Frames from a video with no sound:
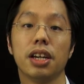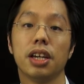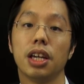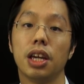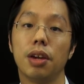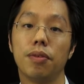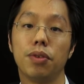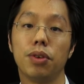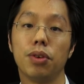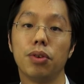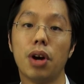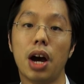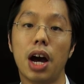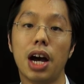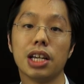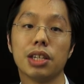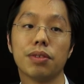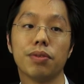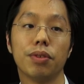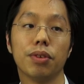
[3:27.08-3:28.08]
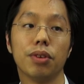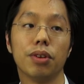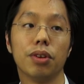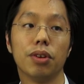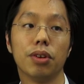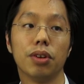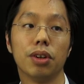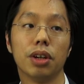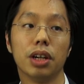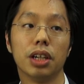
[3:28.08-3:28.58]
If you ask
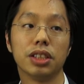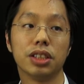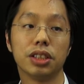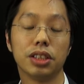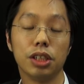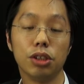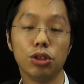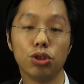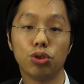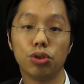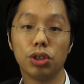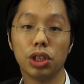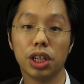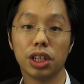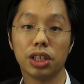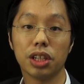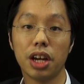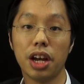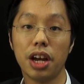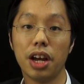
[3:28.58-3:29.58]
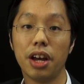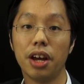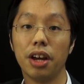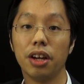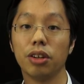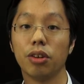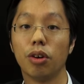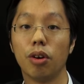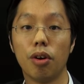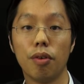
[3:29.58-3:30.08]
for a steel string
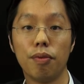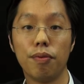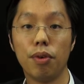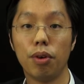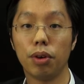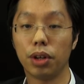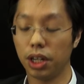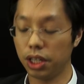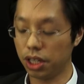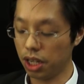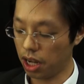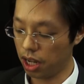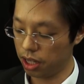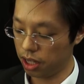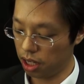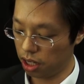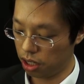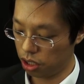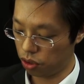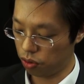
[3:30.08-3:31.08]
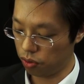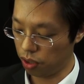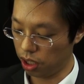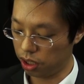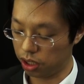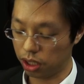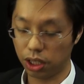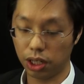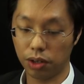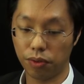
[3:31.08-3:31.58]
guitar or folk guitar, then the
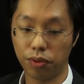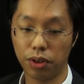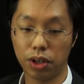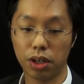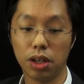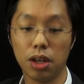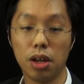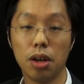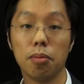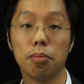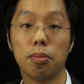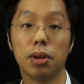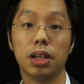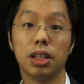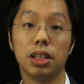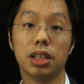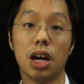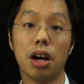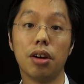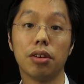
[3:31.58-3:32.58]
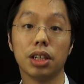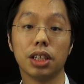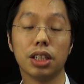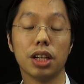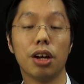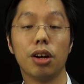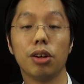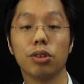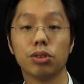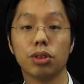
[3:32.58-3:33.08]
strings are different. But in our
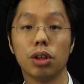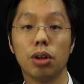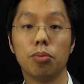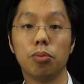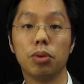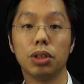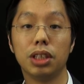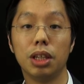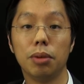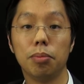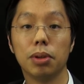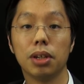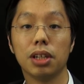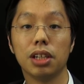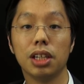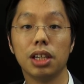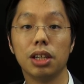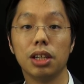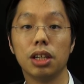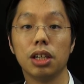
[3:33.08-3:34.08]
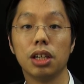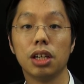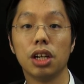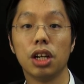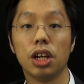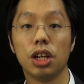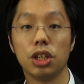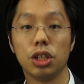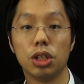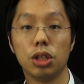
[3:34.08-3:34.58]
guitar ensemble, we typically
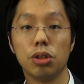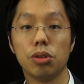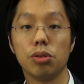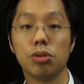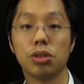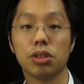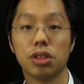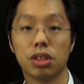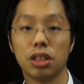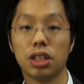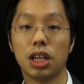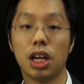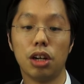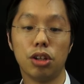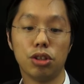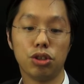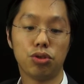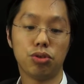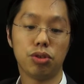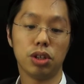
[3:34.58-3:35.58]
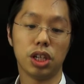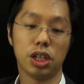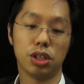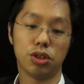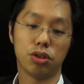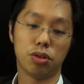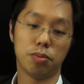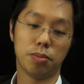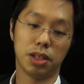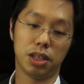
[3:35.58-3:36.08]
use nylon string
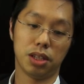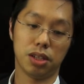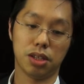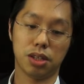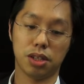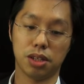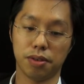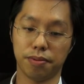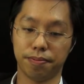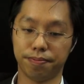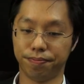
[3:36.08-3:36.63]
instruments.